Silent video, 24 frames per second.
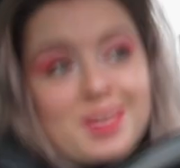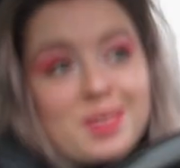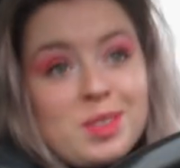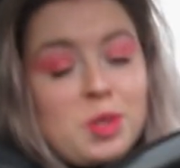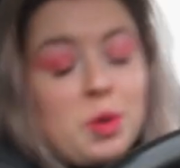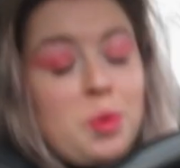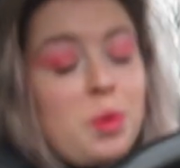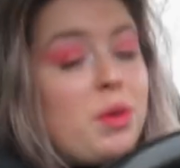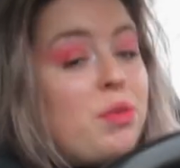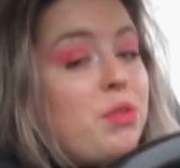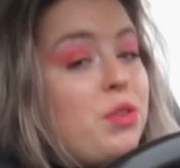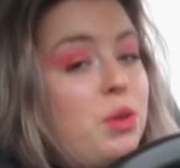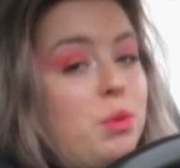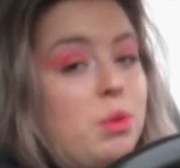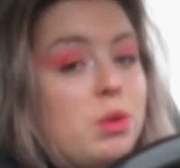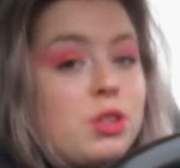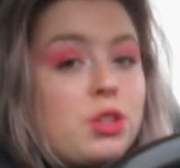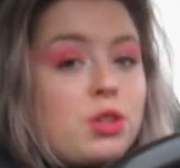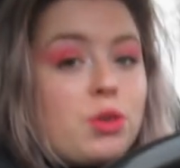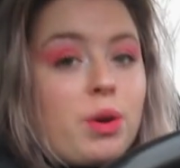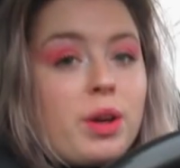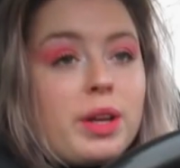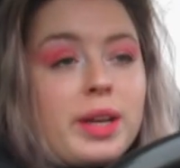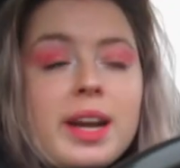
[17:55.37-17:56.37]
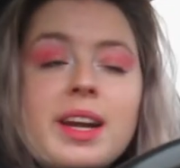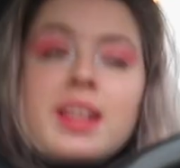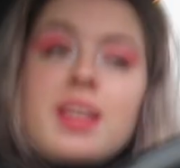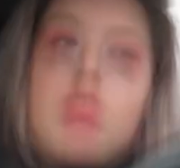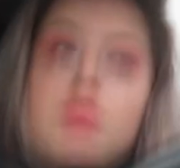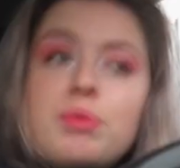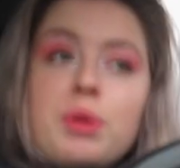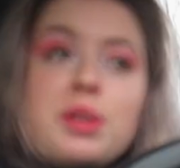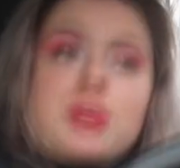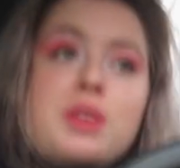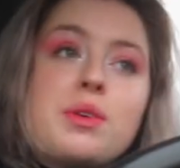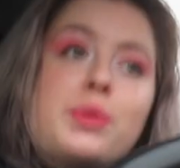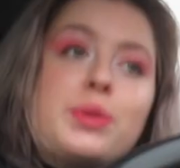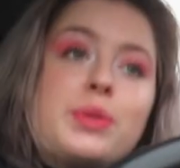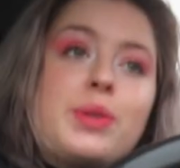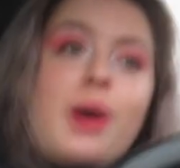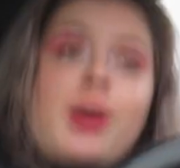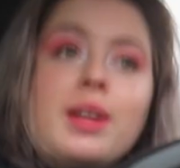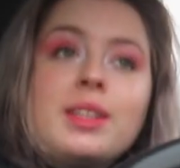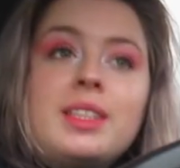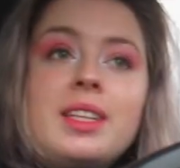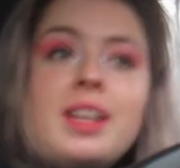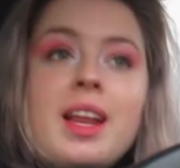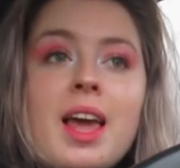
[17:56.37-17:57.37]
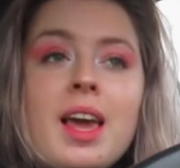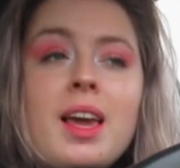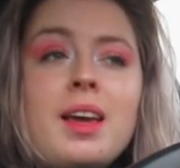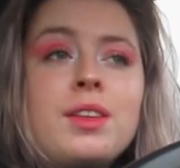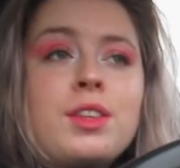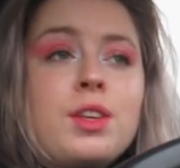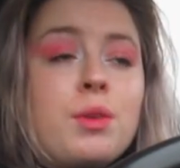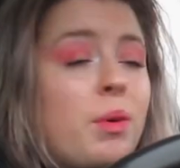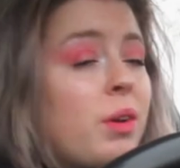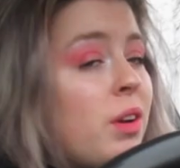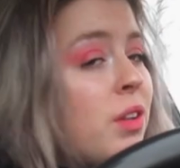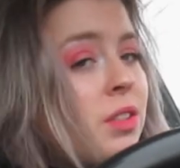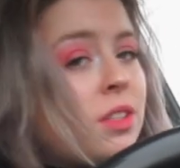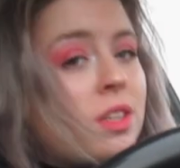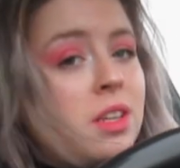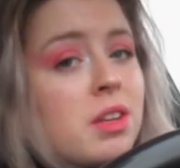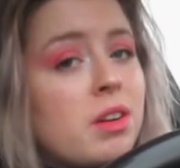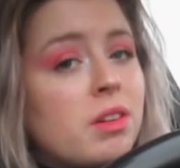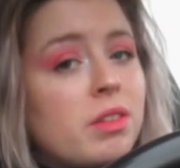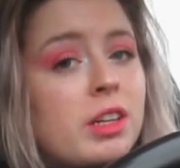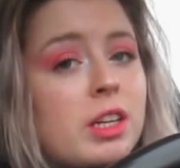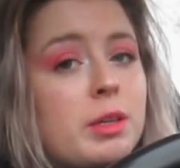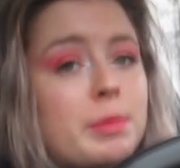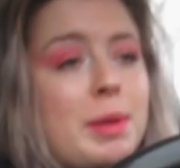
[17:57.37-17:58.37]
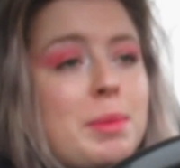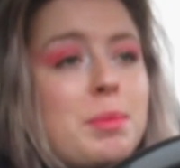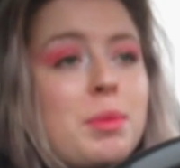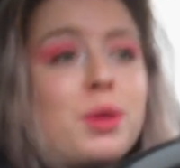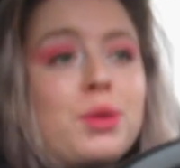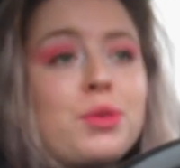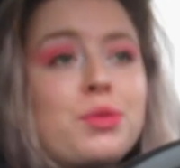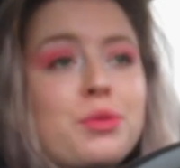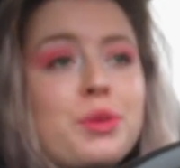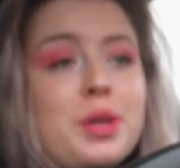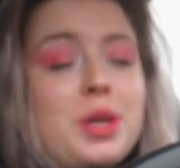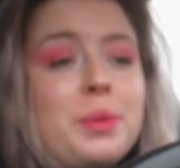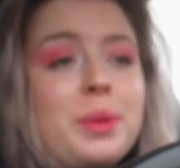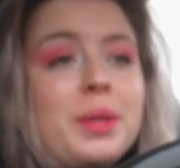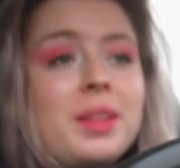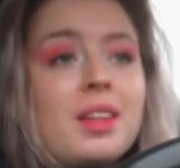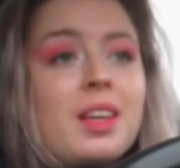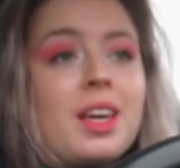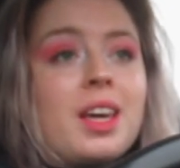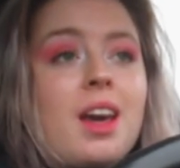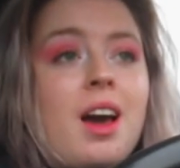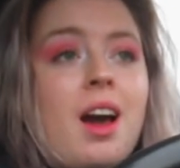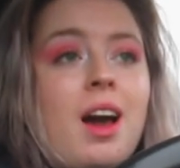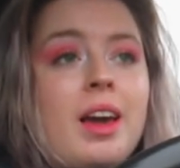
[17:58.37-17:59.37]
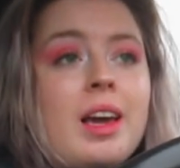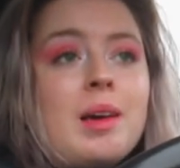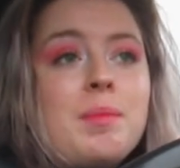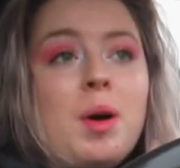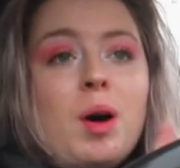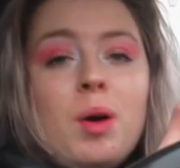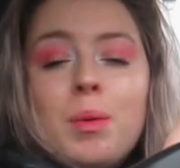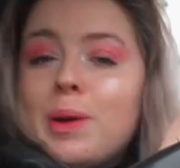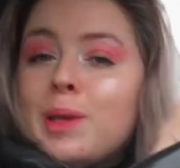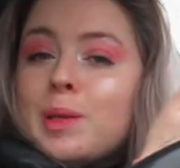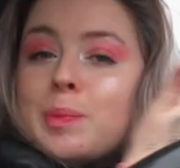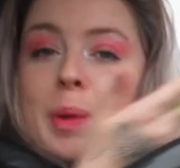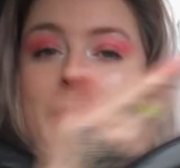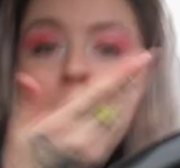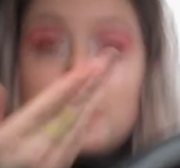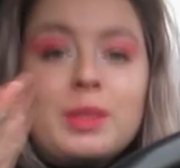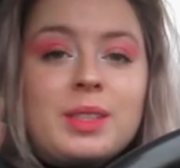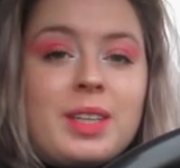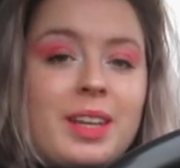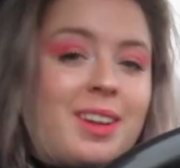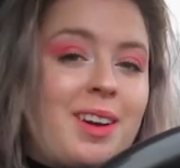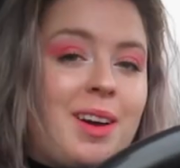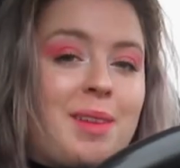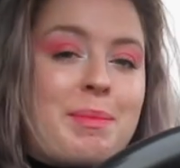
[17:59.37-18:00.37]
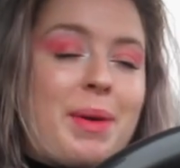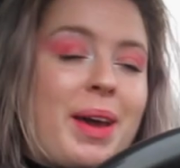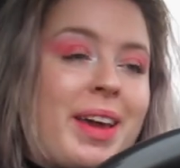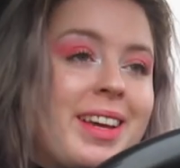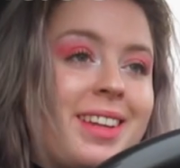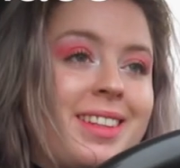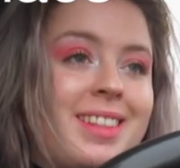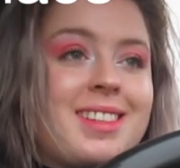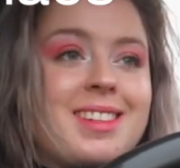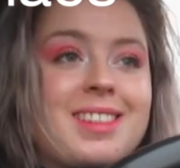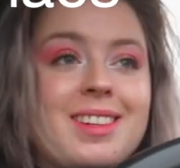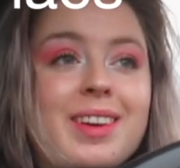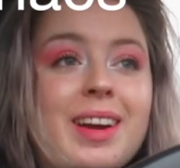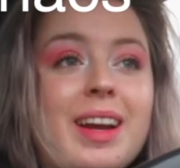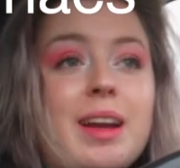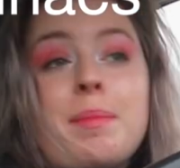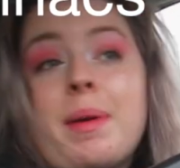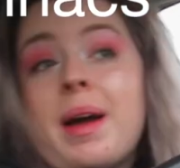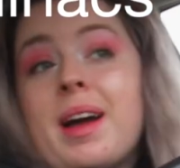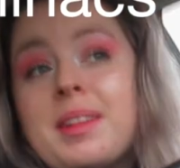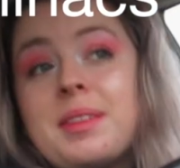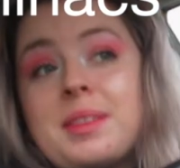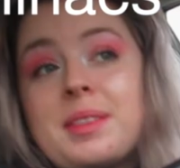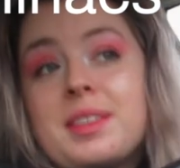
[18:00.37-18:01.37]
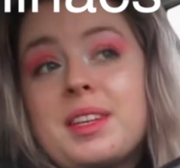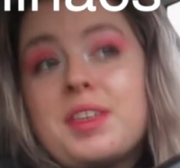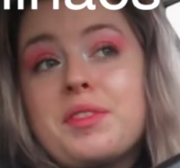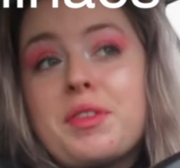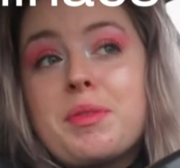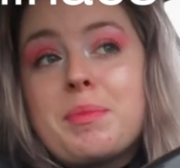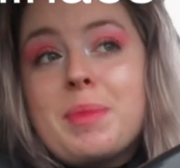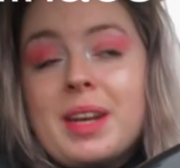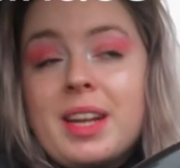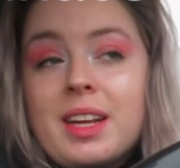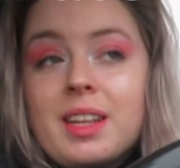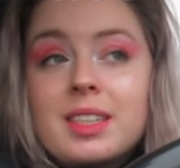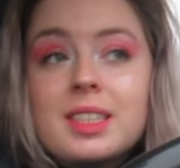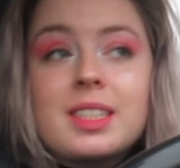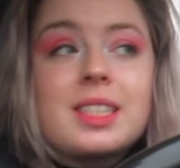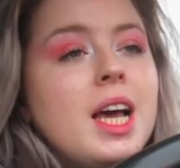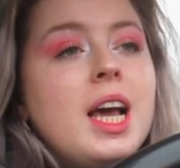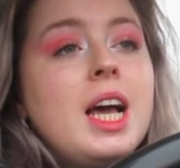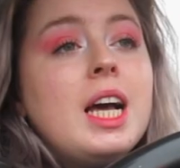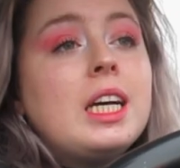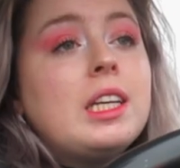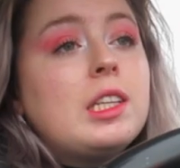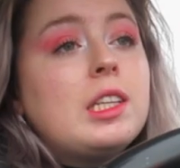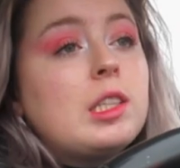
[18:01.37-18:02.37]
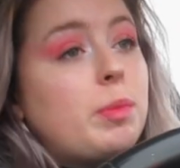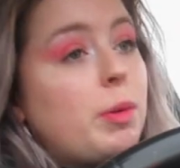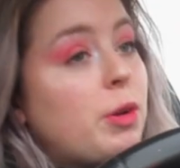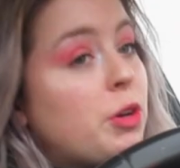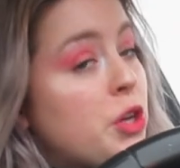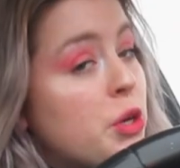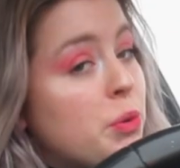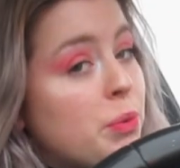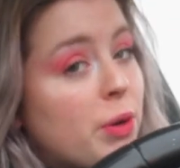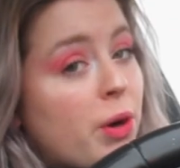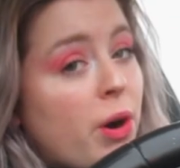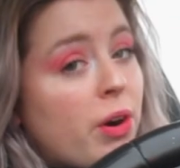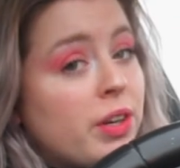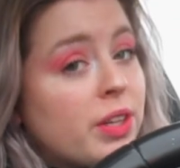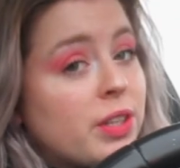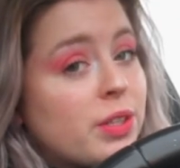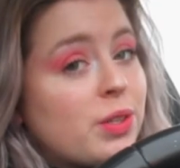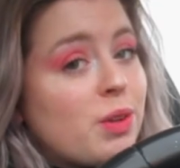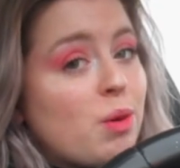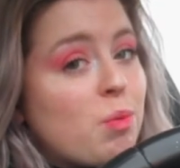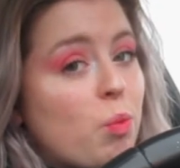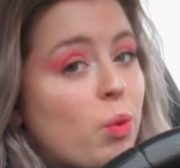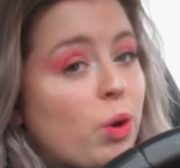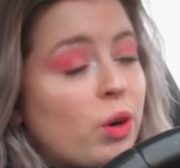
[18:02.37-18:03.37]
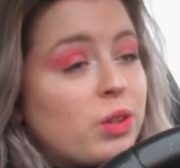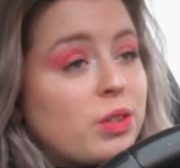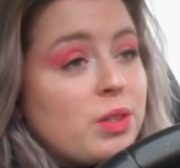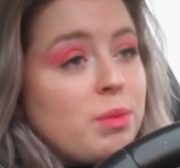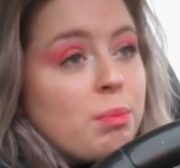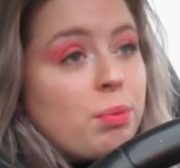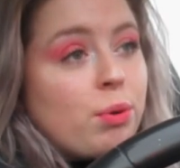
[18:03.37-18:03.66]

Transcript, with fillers: also, if you enjoyed any of what you saw today and you want to see it a little bit more frequently, I am always posting on my Instagram at Stevie Minacs, especially regarding some works in